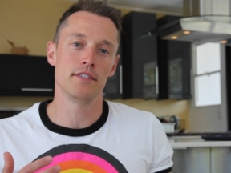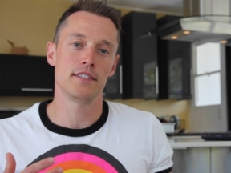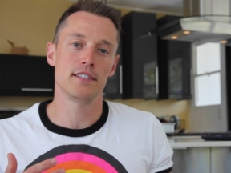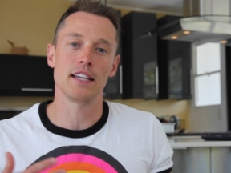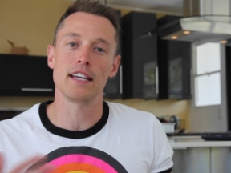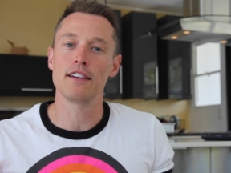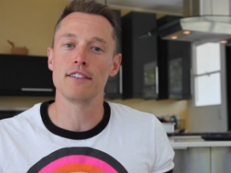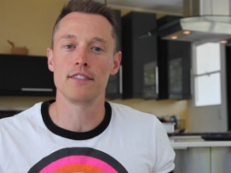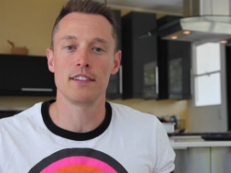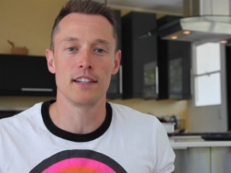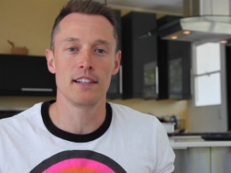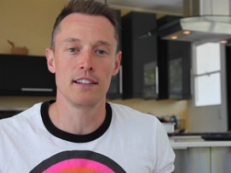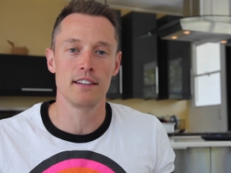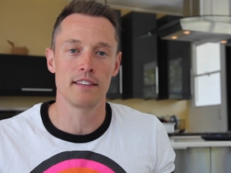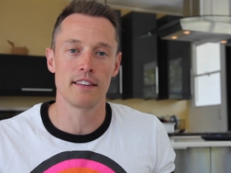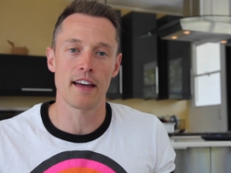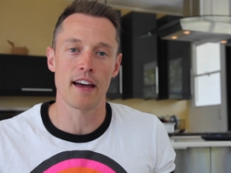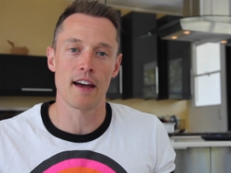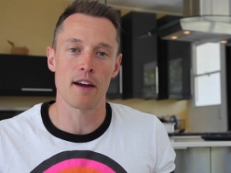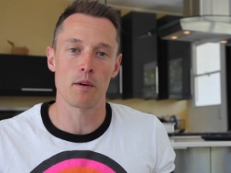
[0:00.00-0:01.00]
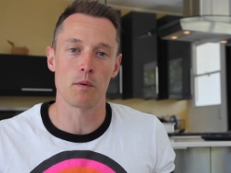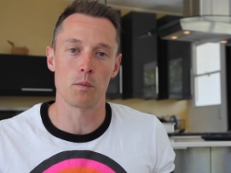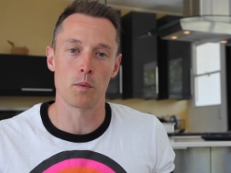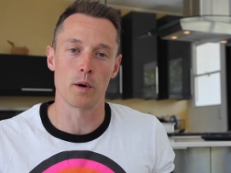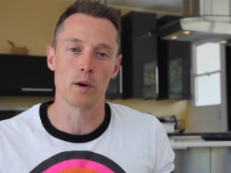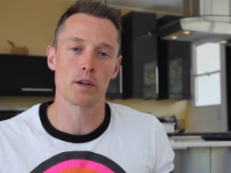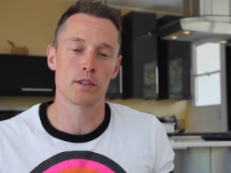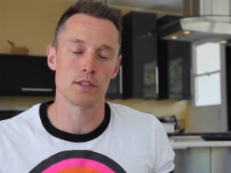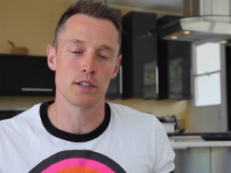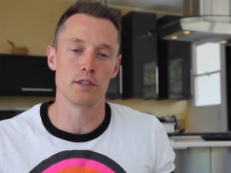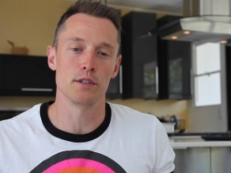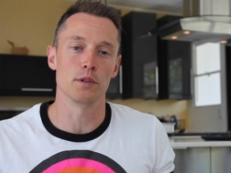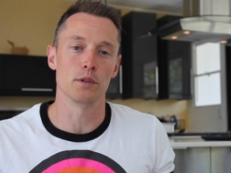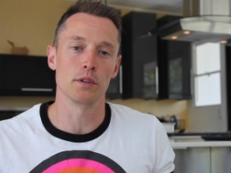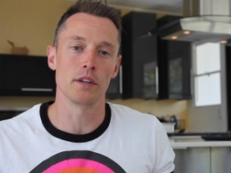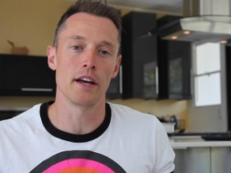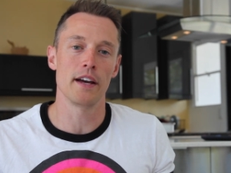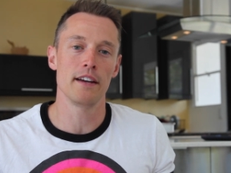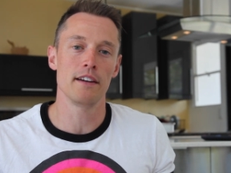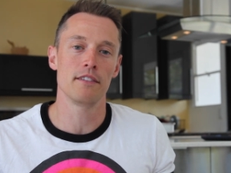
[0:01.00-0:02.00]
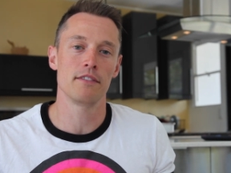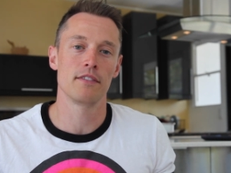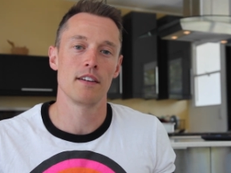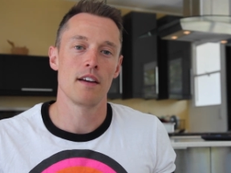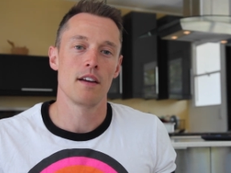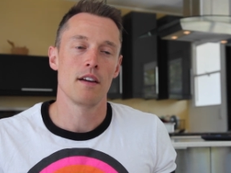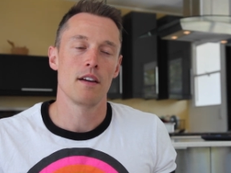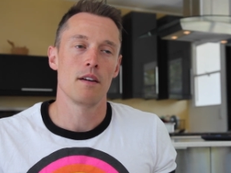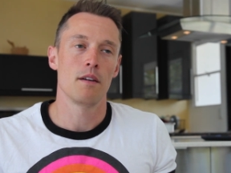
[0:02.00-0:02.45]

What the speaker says: safety that works in your life,